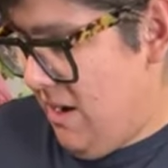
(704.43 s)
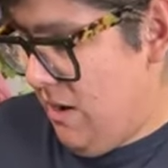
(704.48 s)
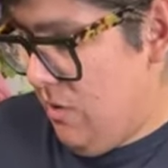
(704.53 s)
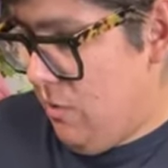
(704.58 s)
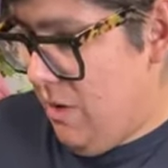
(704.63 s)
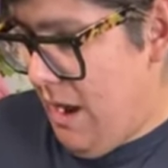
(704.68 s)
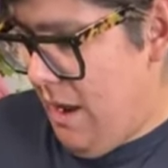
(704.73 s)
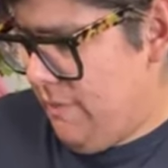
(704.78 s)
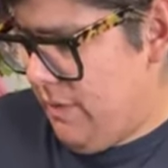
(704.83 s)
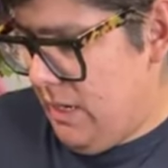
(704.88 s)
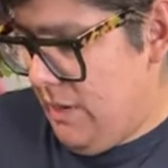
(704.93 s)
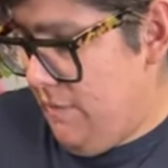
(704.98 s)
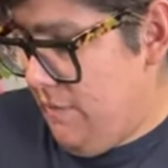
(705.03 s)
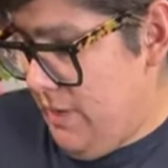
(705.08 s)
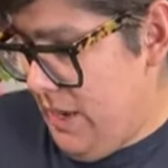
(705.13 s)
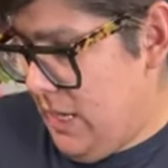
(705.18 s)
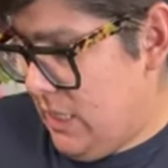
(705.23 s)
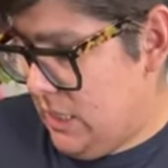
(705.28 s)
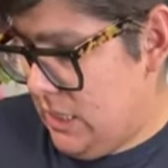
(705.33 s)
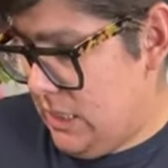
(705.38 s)
I hear we're having
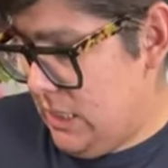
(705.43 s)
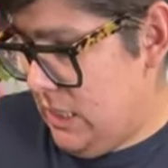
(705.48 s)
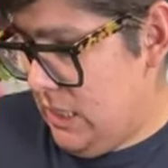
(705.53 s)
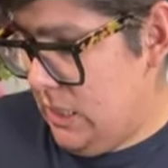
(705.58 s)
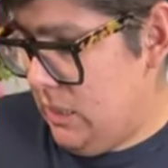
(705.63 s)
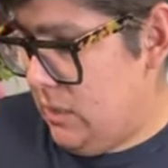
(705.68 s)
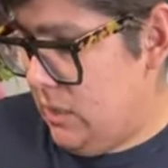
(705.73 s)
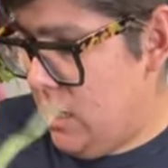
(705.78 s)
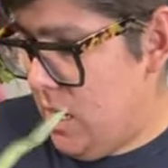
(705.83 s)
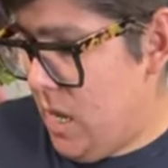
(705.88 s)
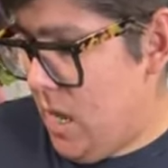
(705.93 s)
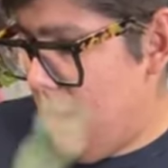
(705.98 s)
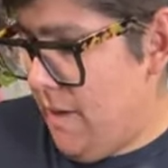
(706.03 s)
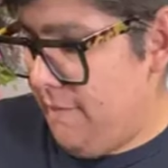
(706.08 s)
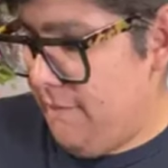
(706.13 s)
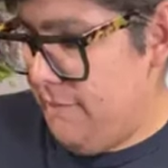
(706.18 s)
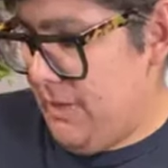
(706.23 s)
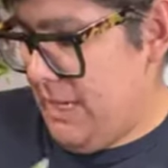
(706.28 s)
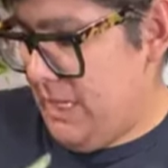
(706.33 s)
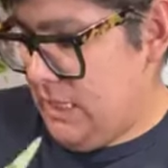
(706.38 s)
a fancy
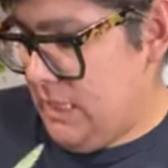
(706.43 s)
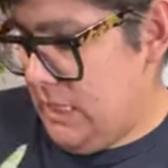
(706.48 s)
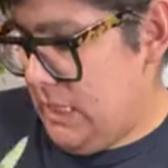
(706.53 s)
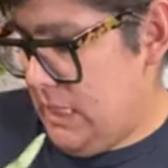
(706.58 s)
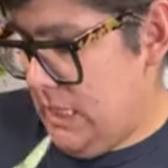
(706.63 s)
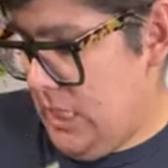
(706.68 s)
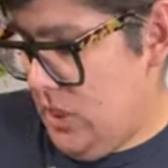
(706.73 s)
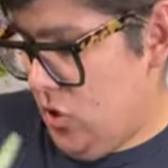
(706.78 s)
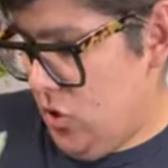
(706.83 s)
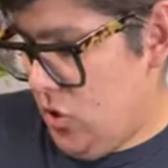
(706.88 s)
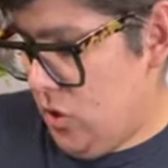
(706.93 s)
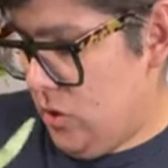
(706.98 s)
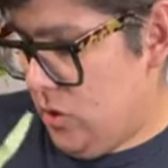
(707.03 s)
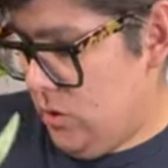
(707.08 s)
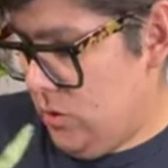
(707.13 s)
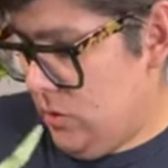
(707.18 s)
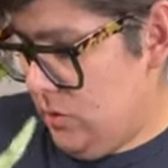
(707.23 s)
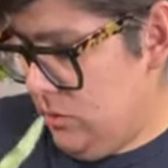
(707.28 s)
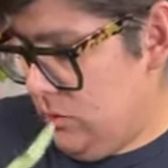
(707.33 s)
dinner.